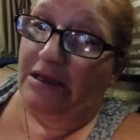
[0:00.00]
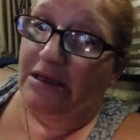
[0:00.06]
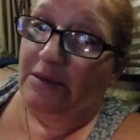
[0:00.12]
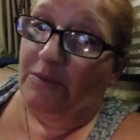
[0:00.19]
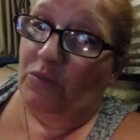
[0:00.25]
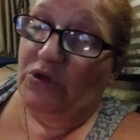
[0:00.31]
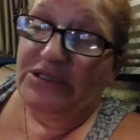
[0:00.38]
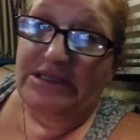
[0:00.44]

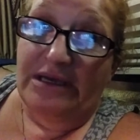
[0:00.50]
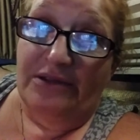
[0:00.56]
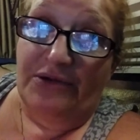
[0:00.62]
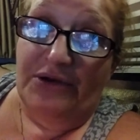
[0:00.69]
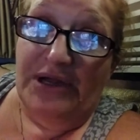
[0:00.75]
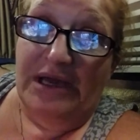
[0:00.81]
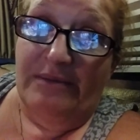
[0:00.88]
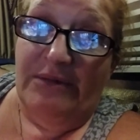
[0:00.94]
We say their
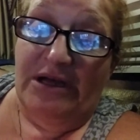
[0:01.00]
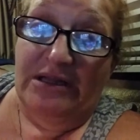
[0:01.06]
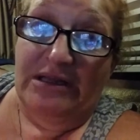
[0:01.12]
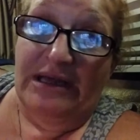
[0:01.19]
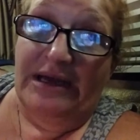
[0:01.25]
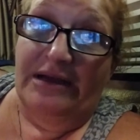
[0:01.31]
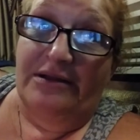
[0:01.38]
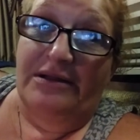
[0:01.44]
name out
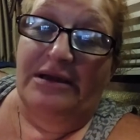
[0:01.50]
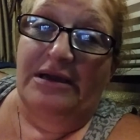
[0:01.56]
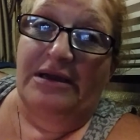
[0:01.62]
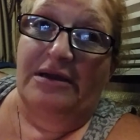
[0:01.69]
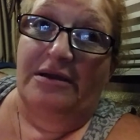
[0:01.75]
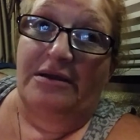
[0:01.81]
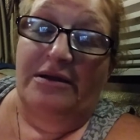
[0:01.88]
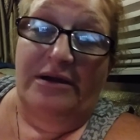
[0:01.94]
loud
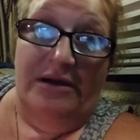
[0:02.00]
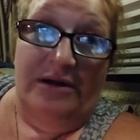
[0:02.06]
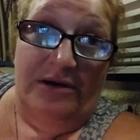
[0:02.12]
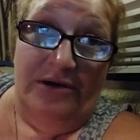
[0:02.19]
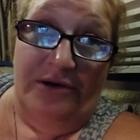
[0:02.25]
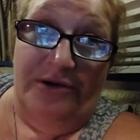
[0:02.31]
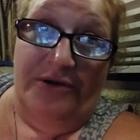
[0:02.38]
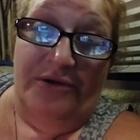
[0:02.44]
and kind of
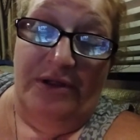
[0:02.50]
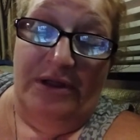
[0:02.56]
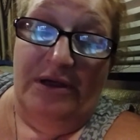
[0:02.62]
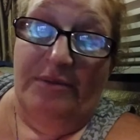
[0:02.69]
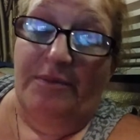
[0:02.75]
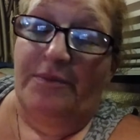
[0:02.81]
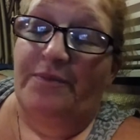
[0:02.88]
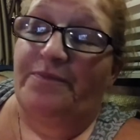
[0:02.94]
honor them.